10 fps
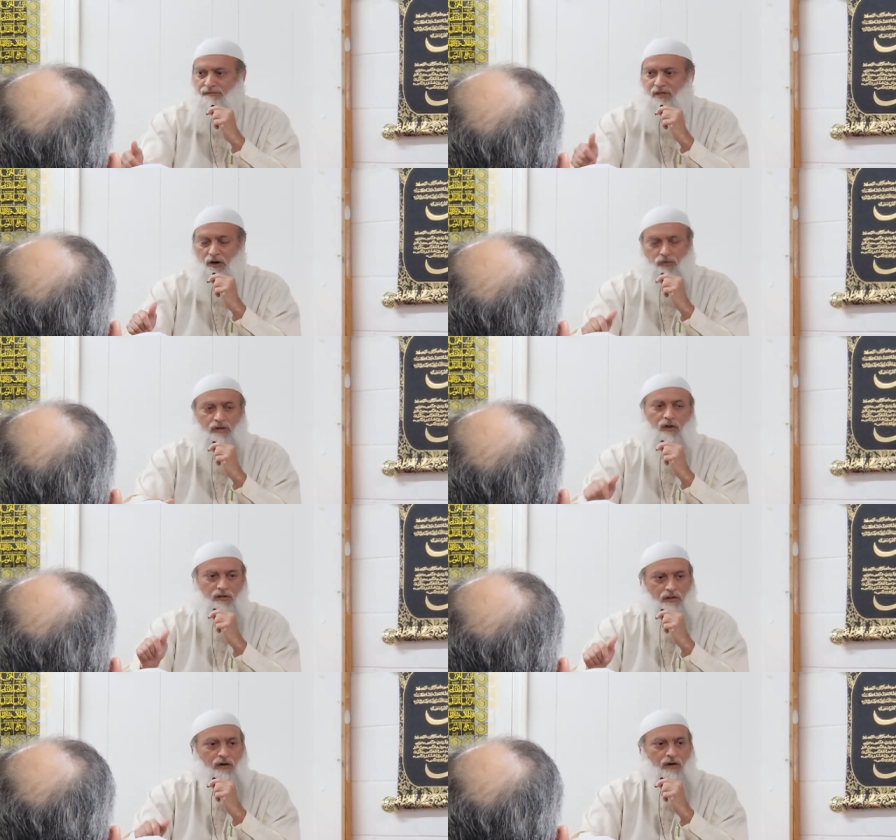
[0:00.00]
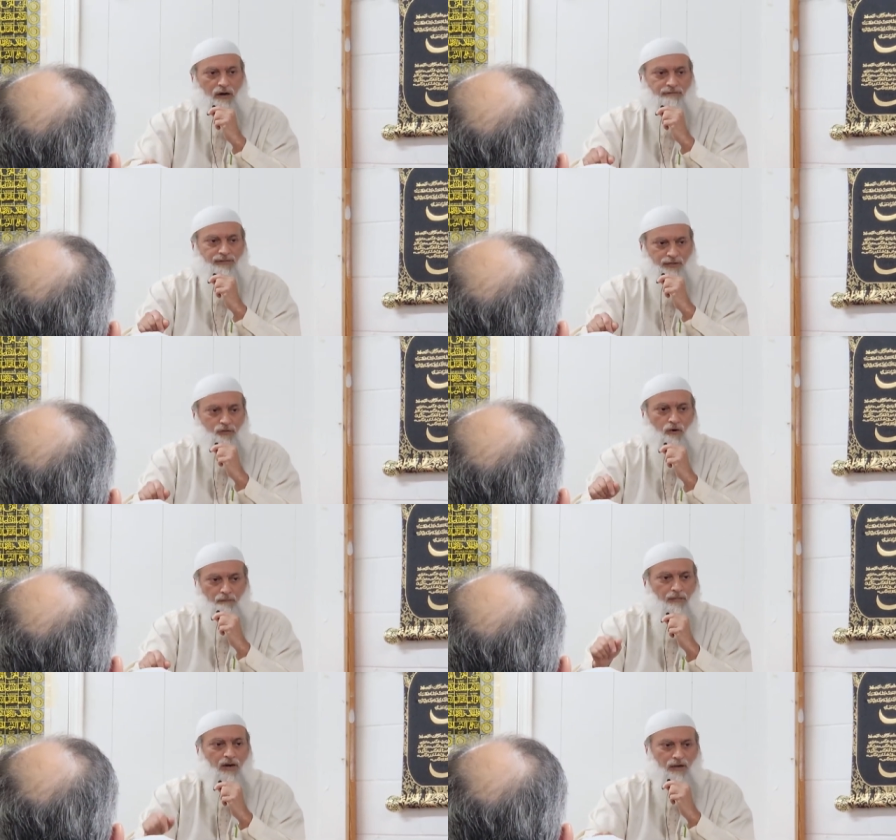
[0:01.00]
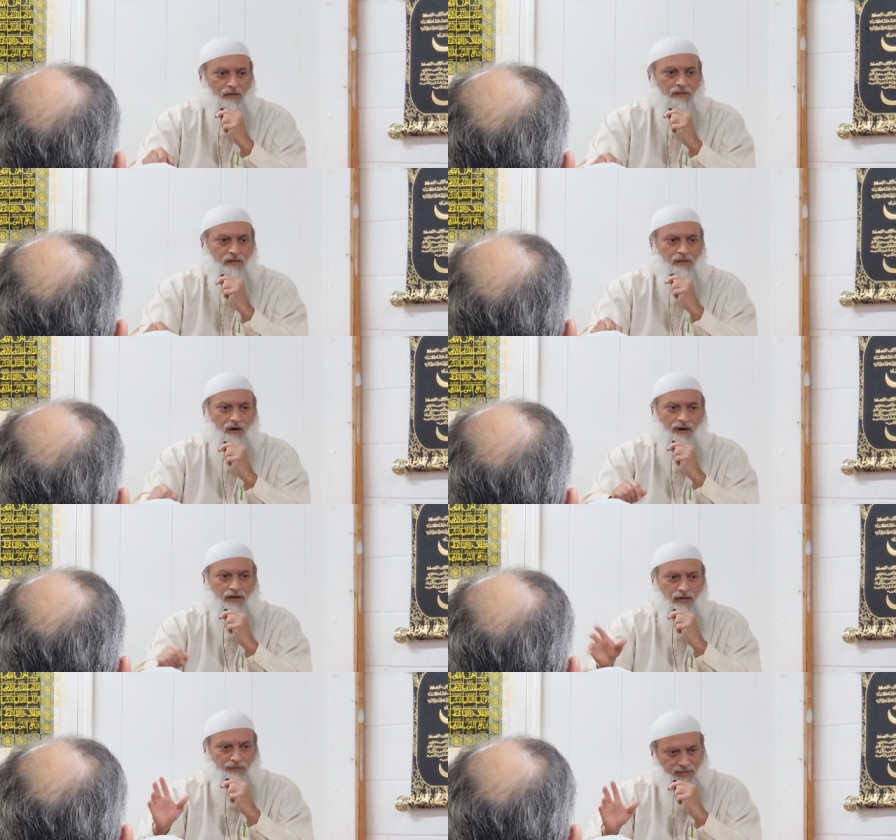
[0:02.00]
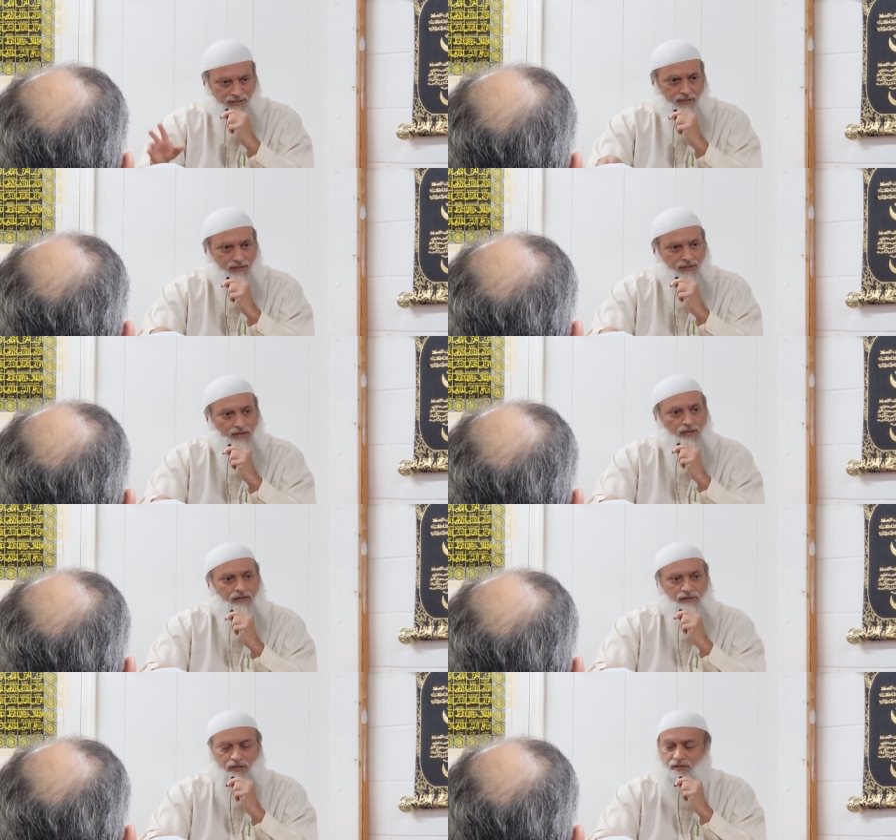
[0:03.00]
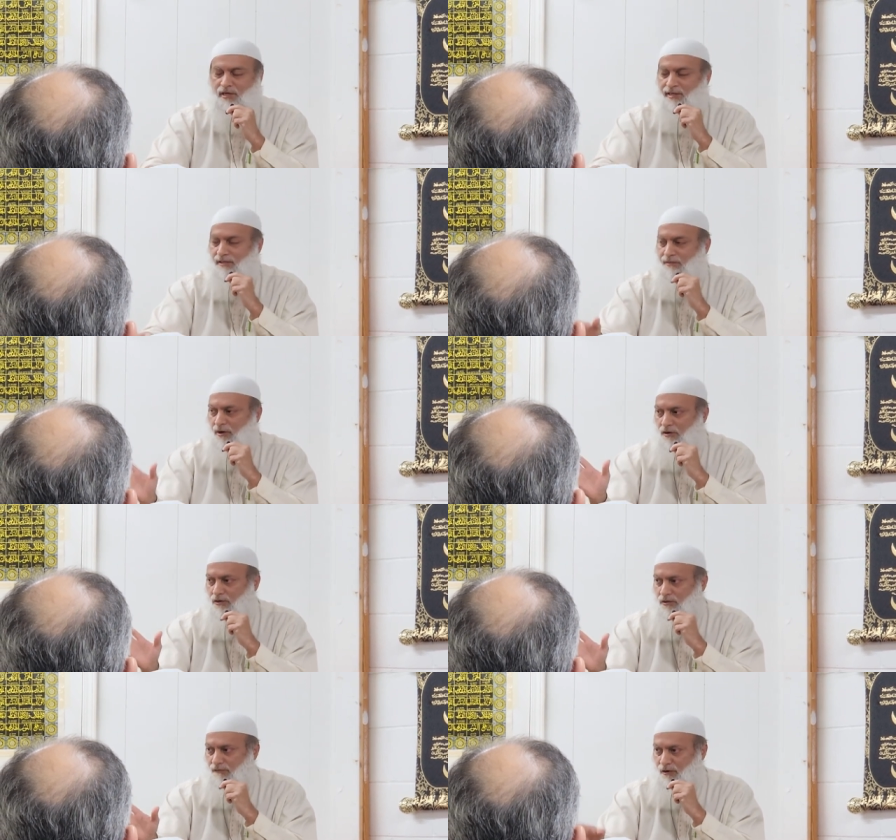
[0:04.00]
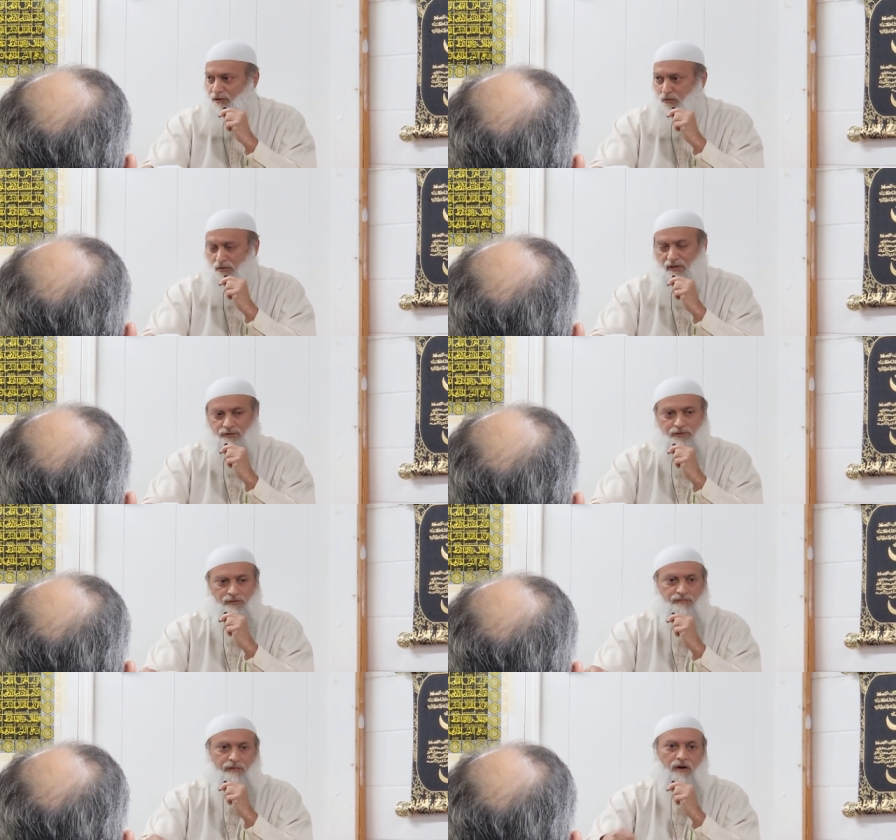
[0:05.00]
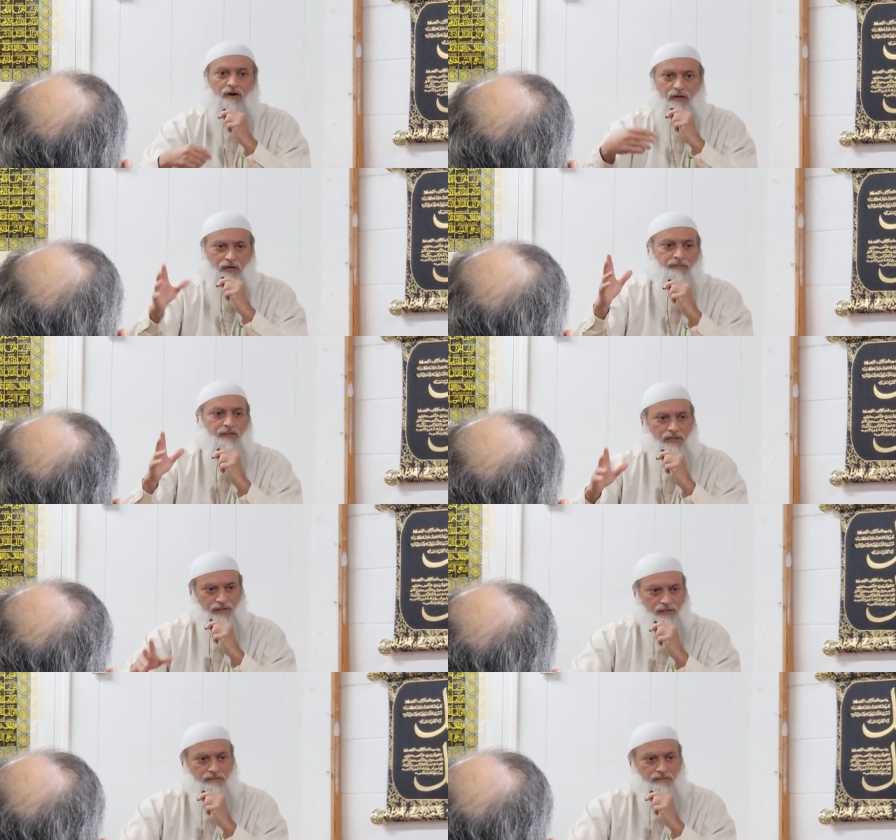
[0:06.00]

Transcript: of the only Allah of this ummah are unlimited, just as the miracles of Rasulullah are unlimited.